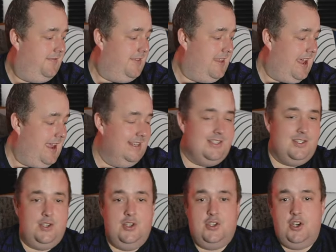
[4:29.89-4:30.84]
That is
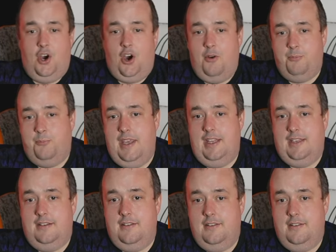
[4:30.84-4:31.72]
the top bin.